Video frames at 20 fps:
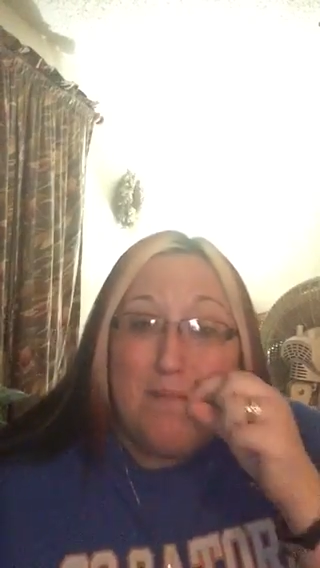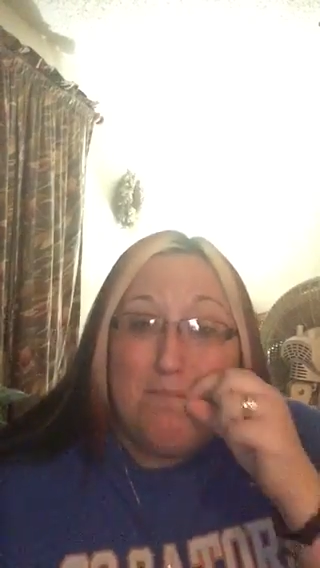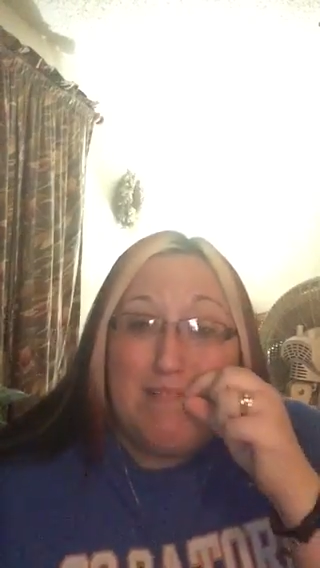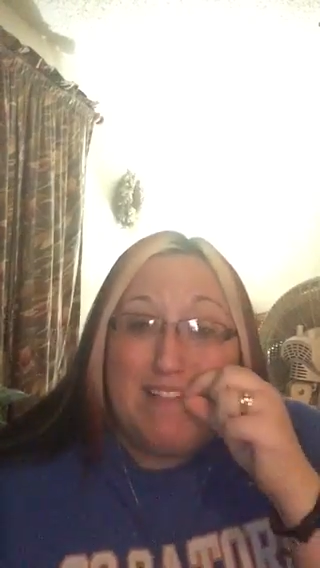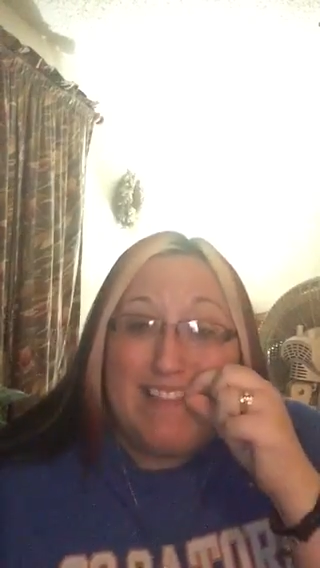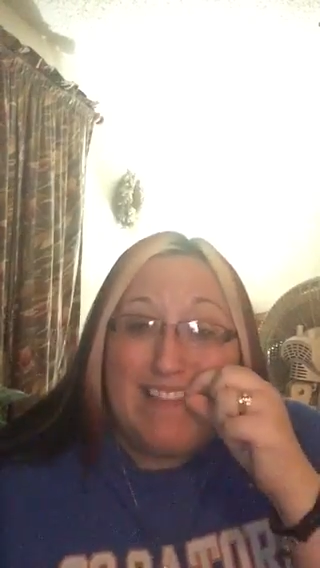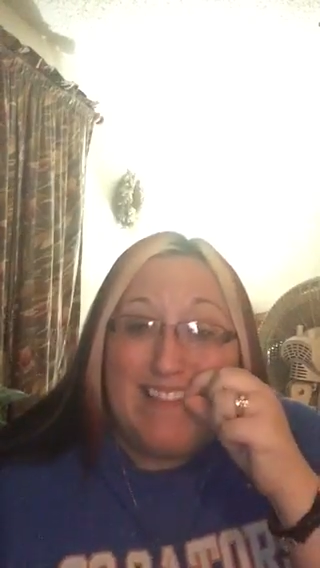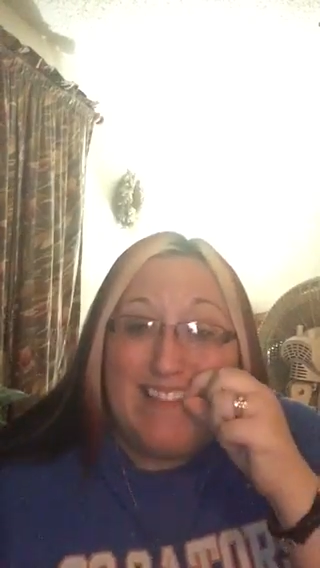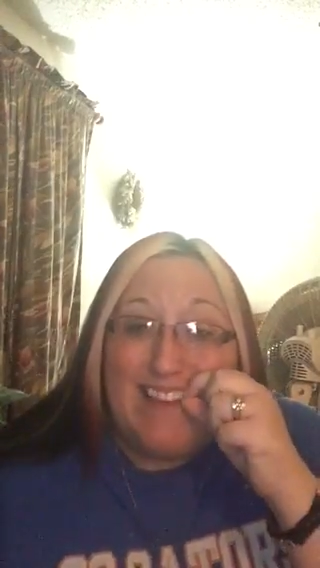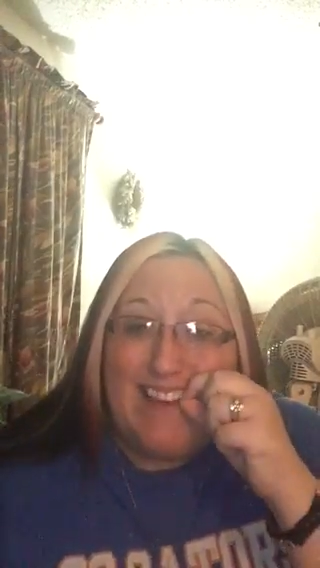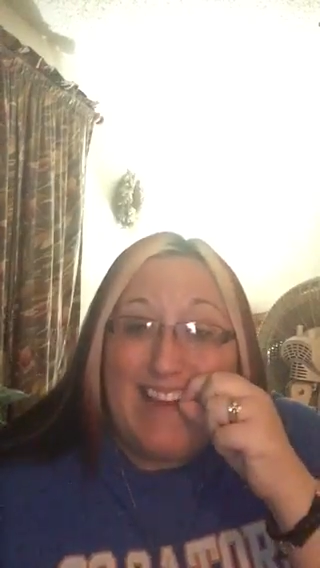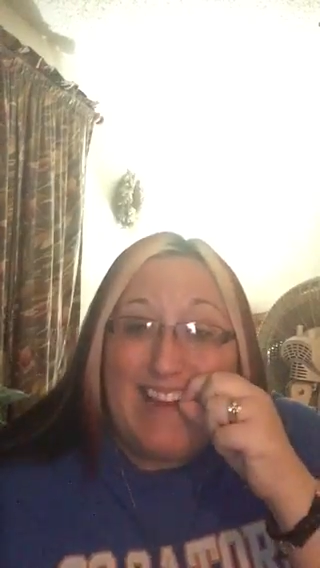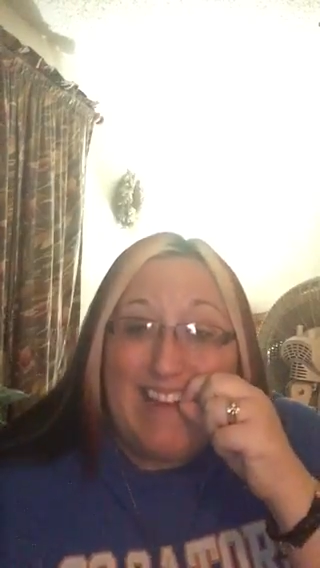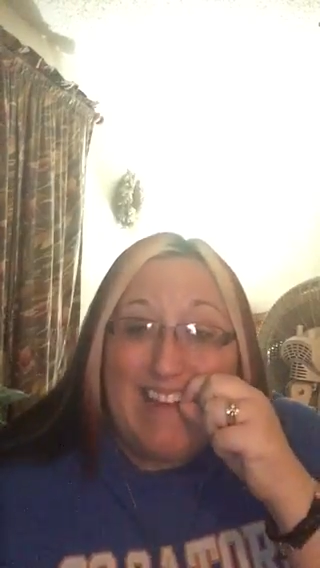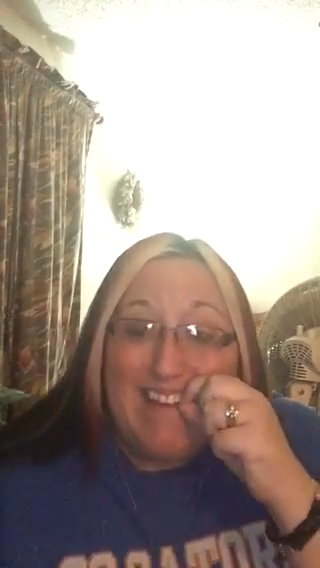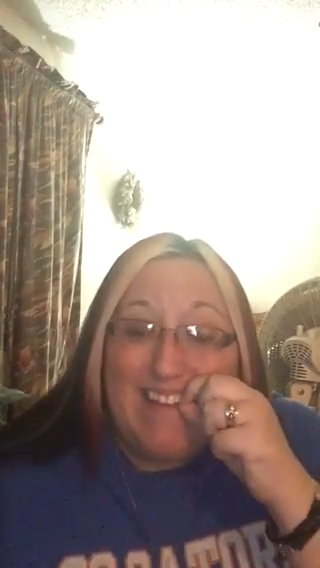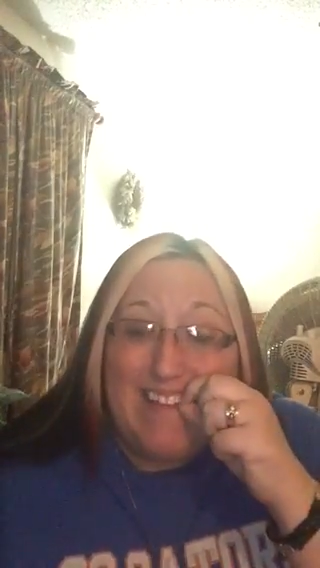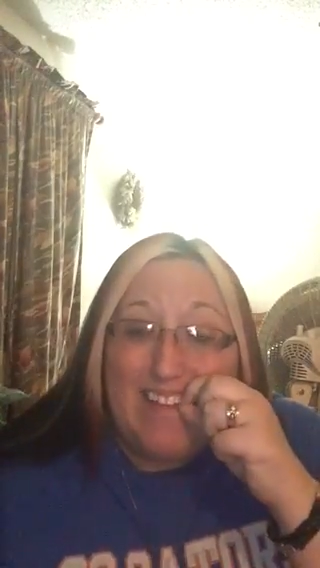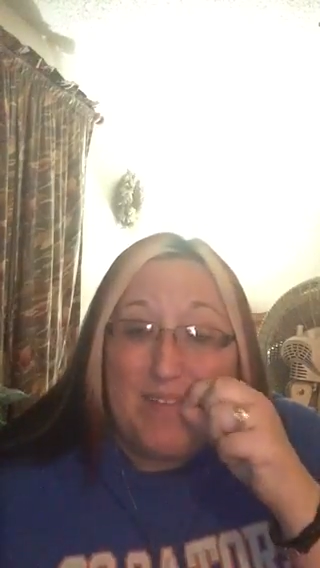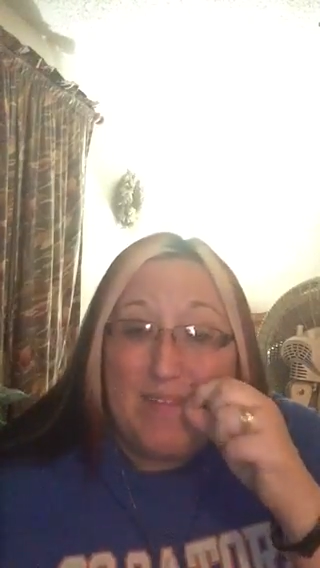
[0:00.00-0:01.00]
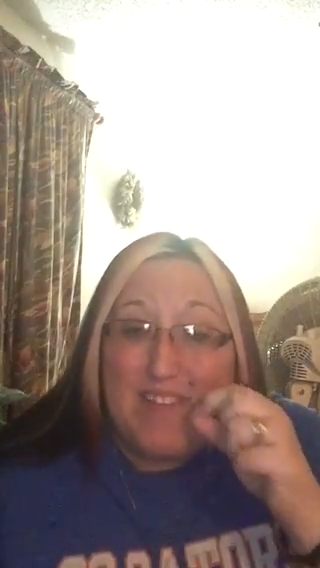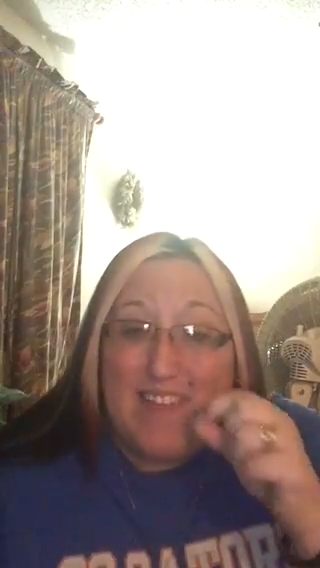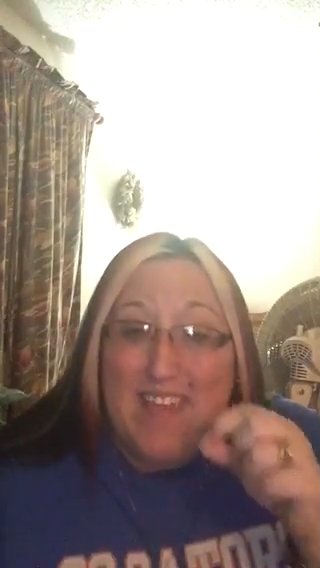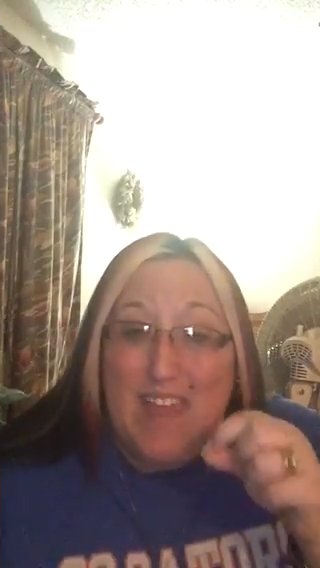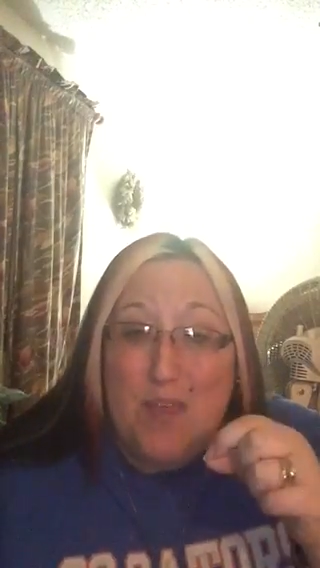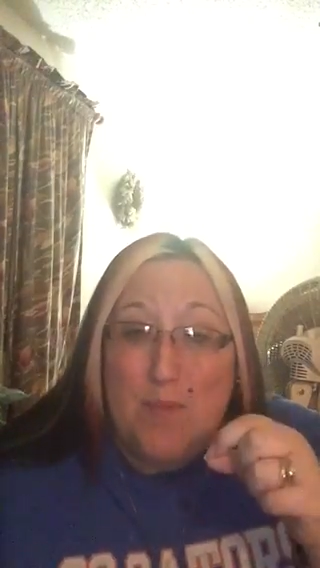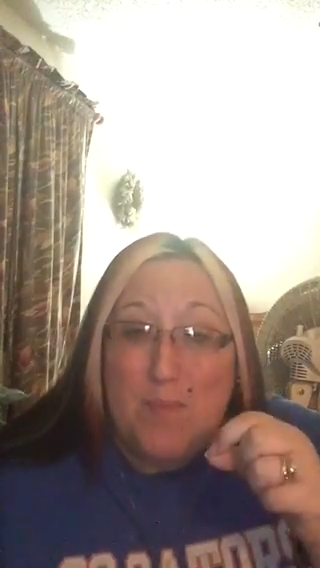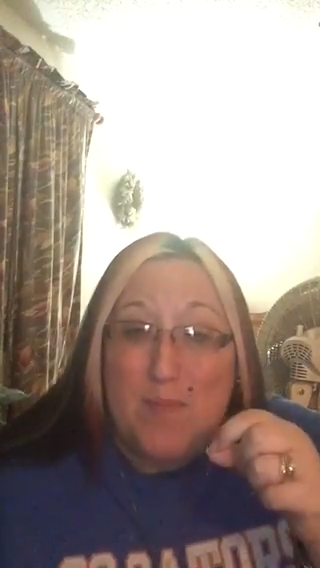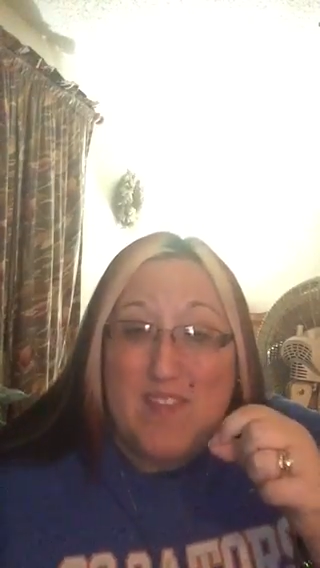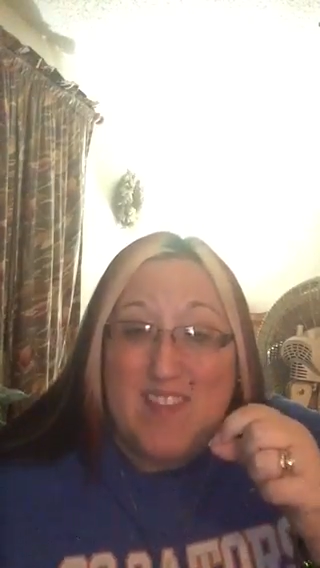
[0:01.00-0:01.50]
but the I guess it was
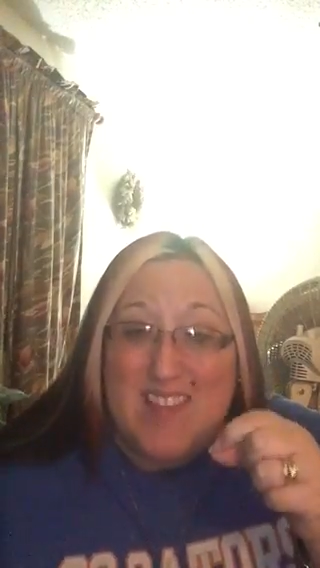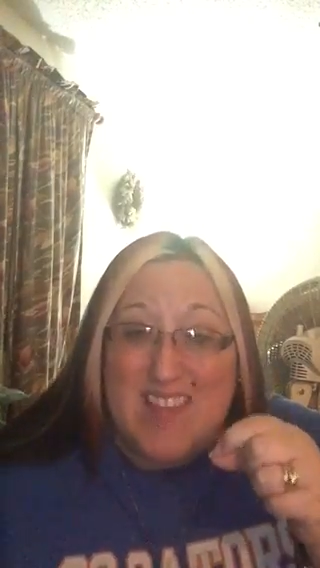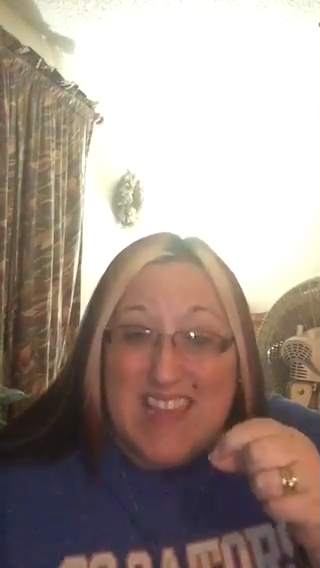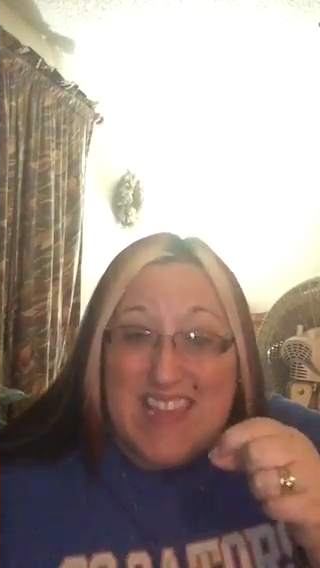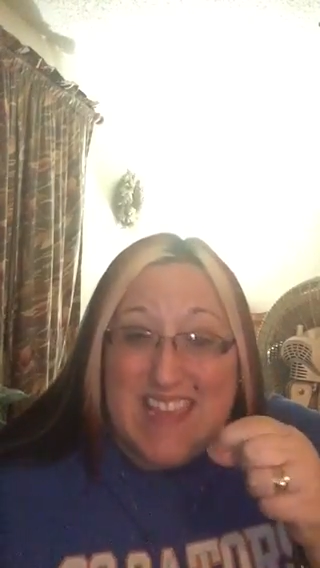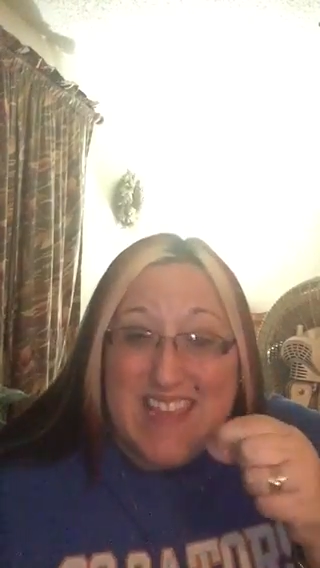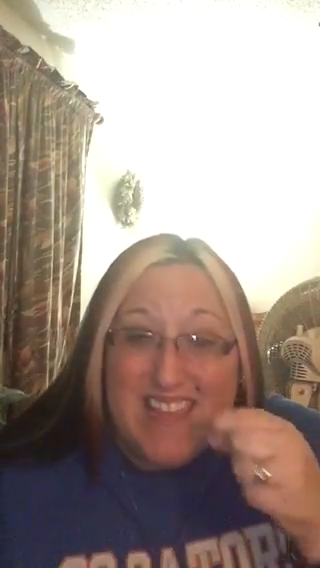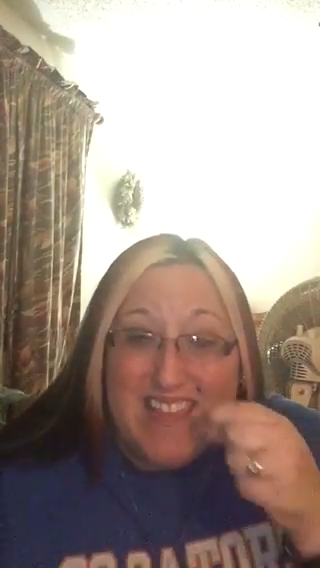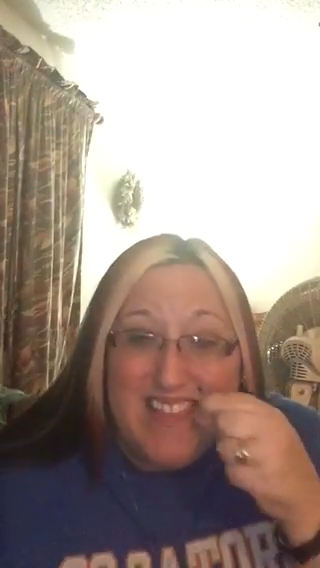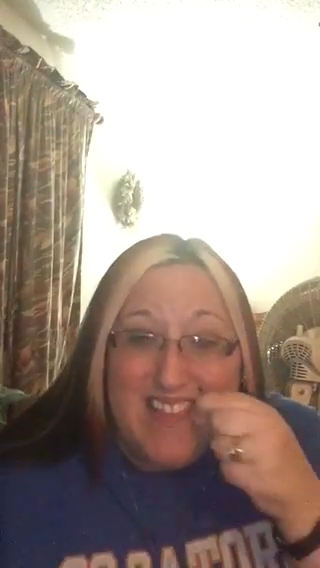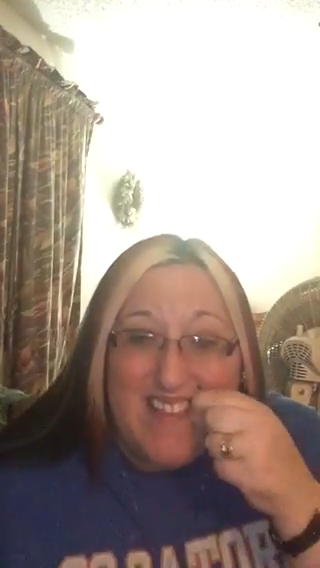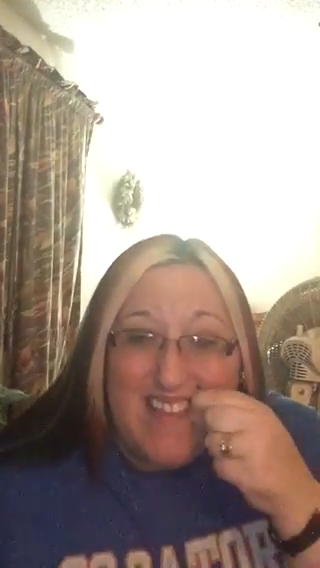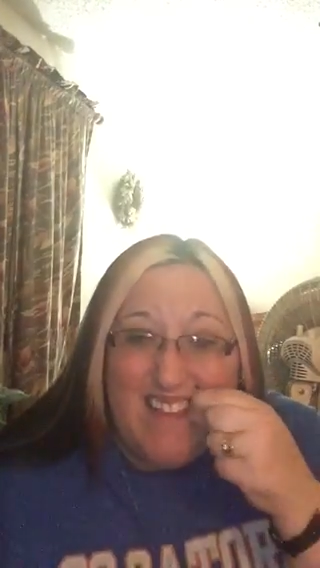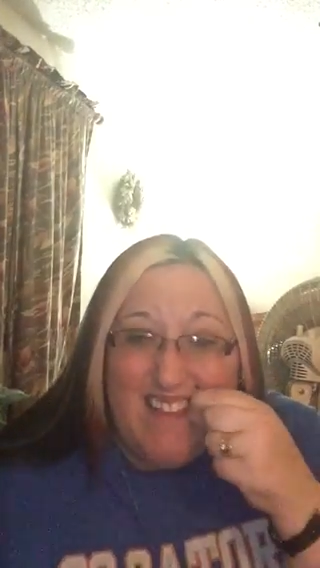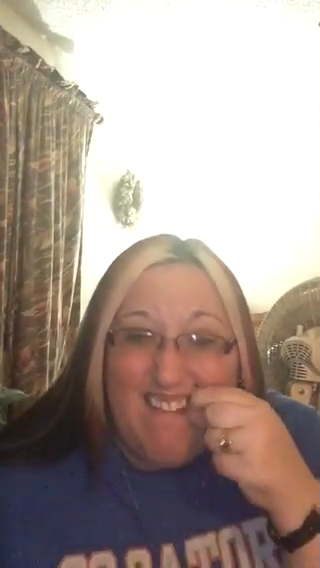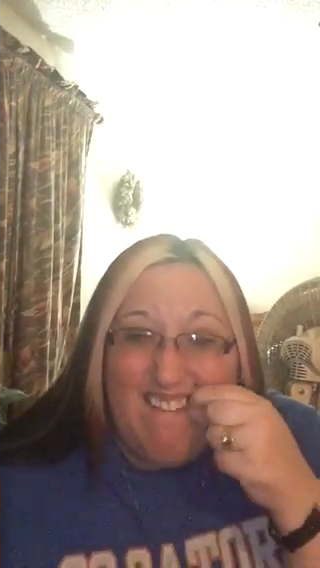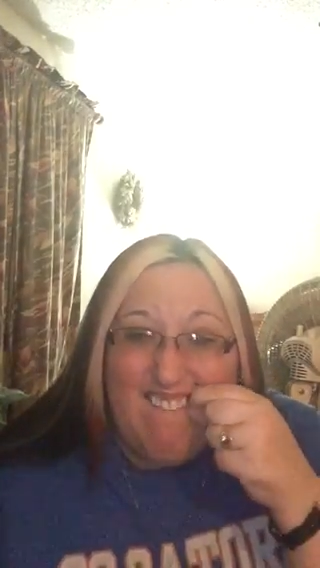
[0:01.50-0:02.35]
hemp seeds